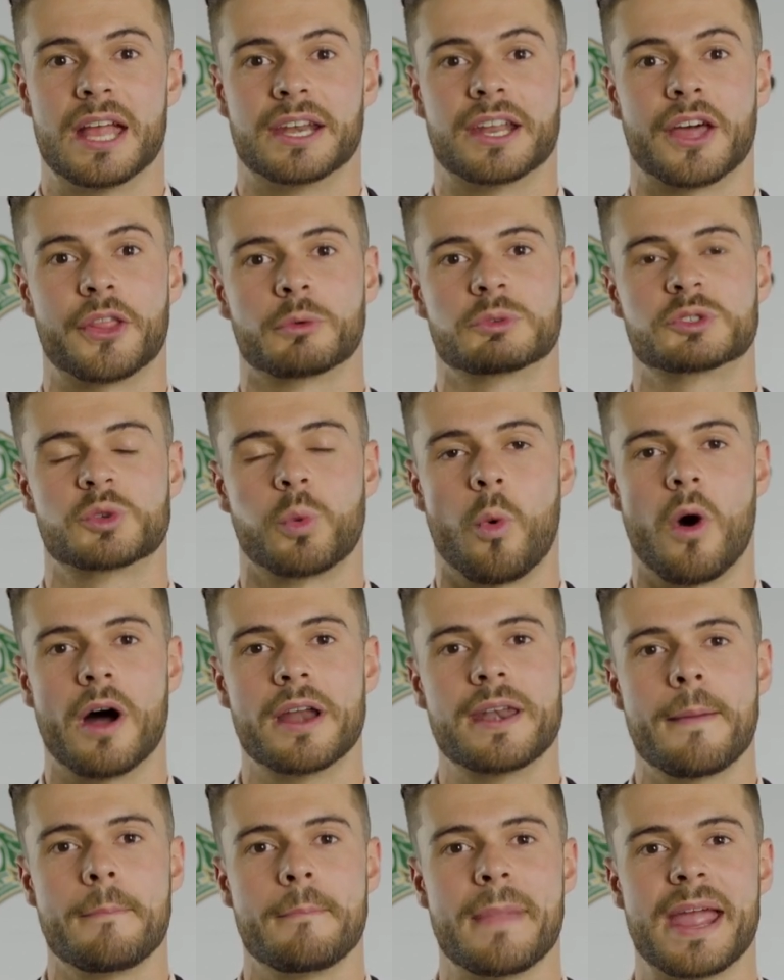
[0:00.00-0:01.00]
Now, there was
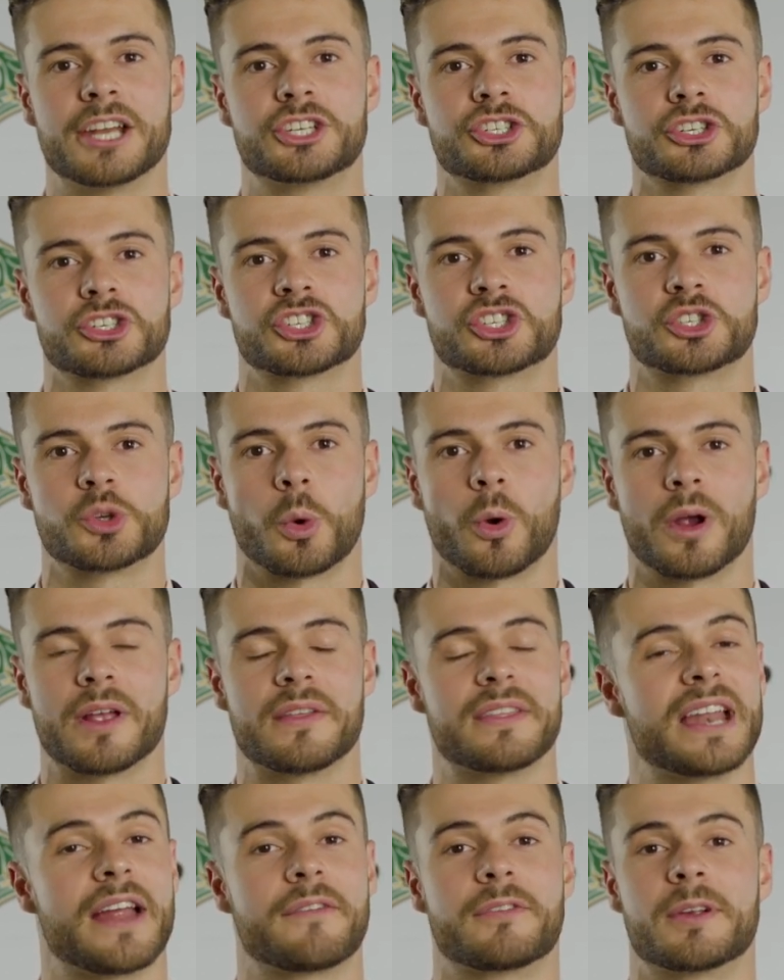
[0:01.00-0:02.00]
one major story
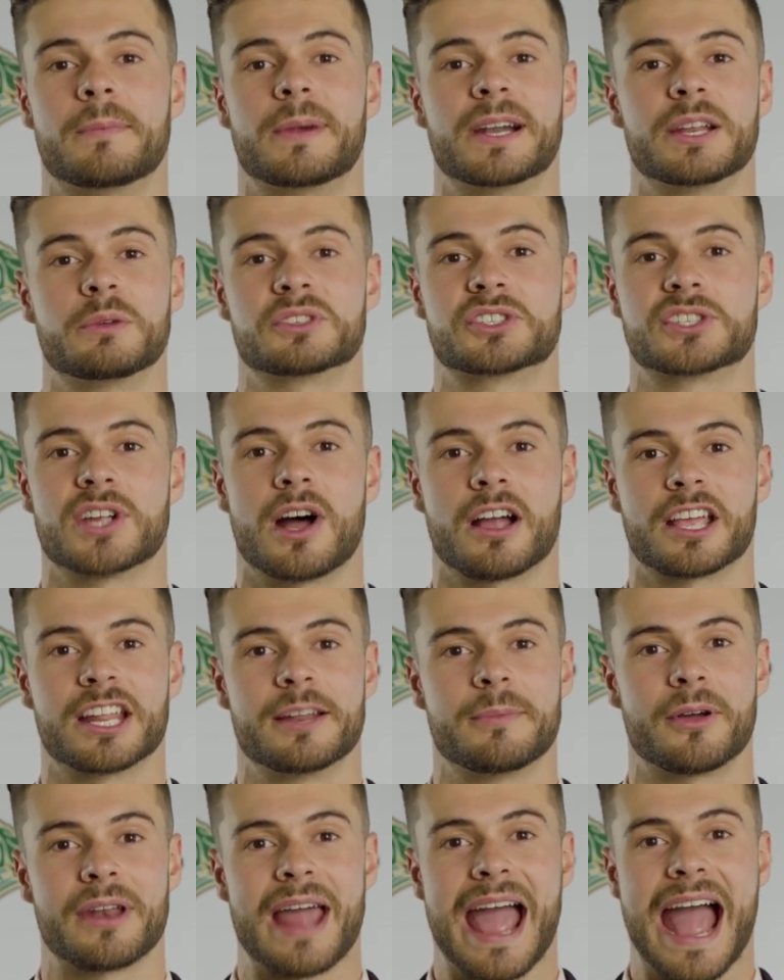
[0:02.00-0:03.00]
that everybody was talking
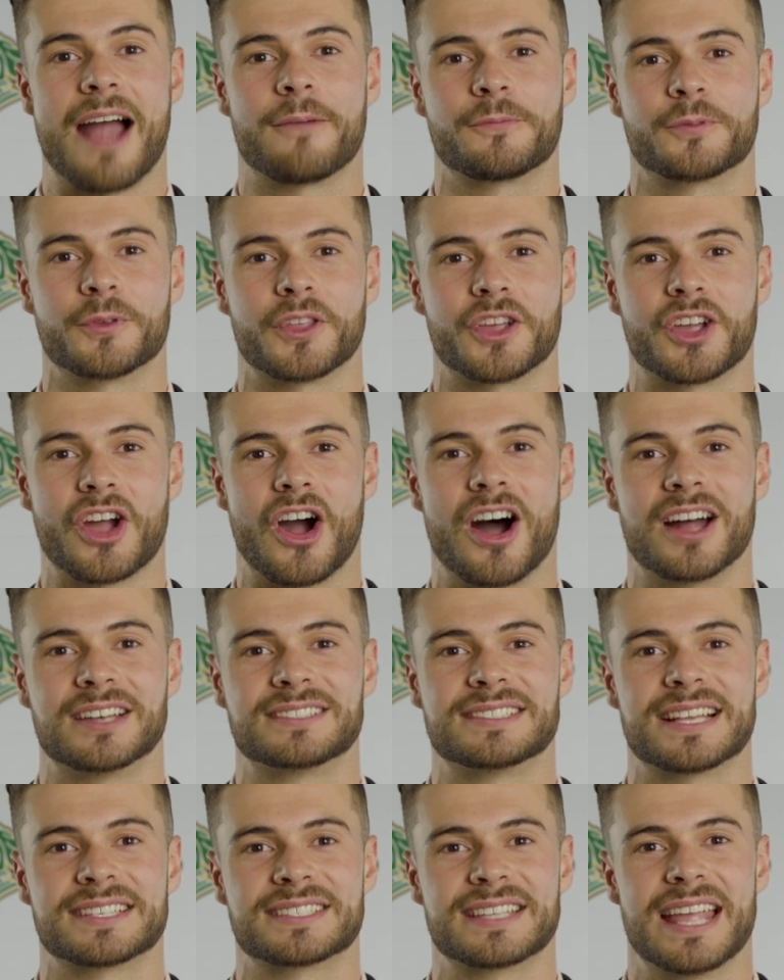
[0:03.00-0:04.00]
about after the
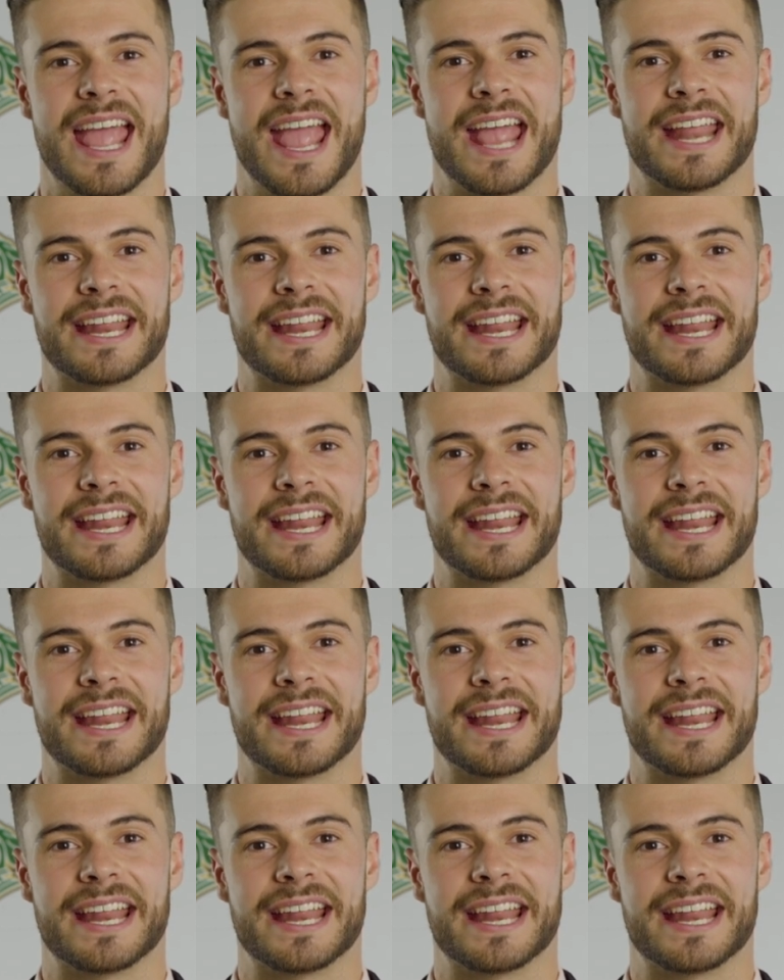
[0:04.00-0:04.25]
contest,